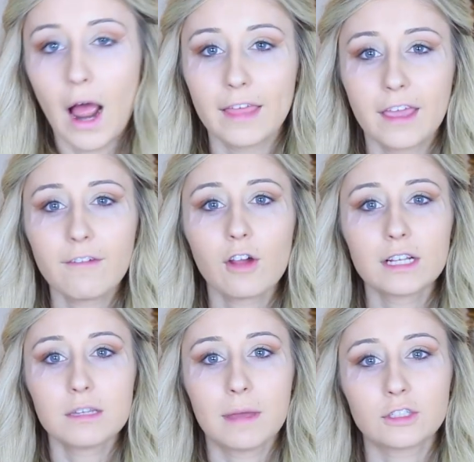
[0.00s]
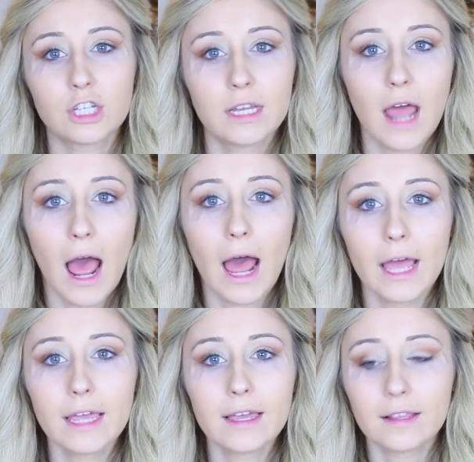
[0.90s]
I think I forgot to mention,
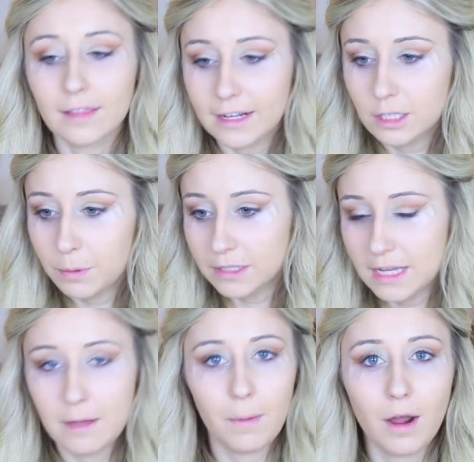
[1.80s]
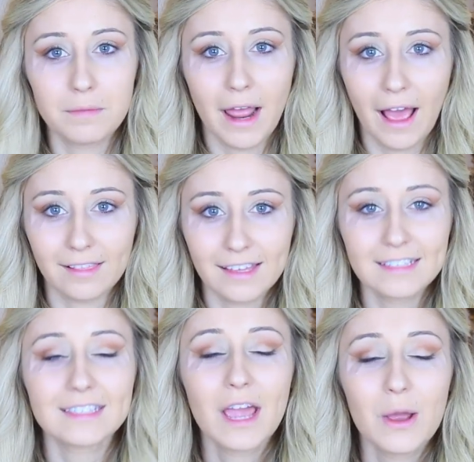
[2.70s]
I like to put tape on my
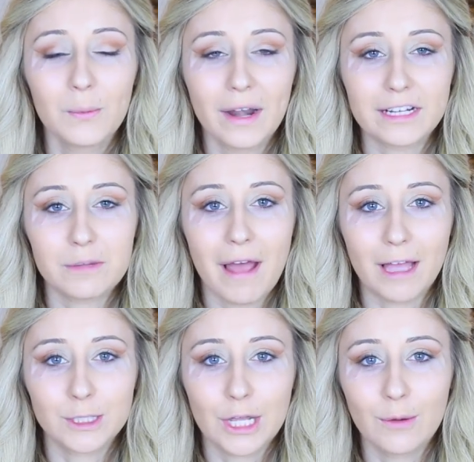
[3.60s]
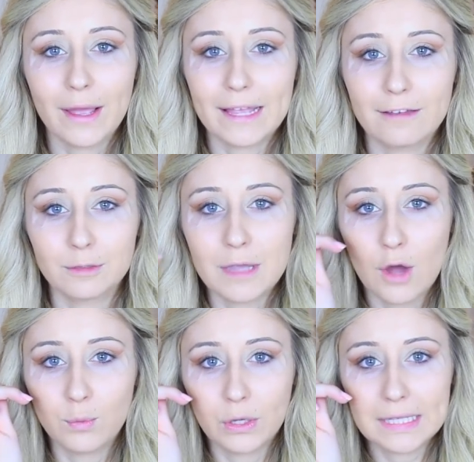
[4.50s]
eyelids when I do my eyeshadow. It gives me
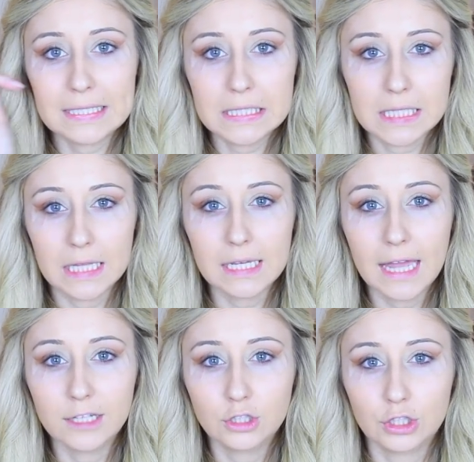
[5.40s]
a really sleek and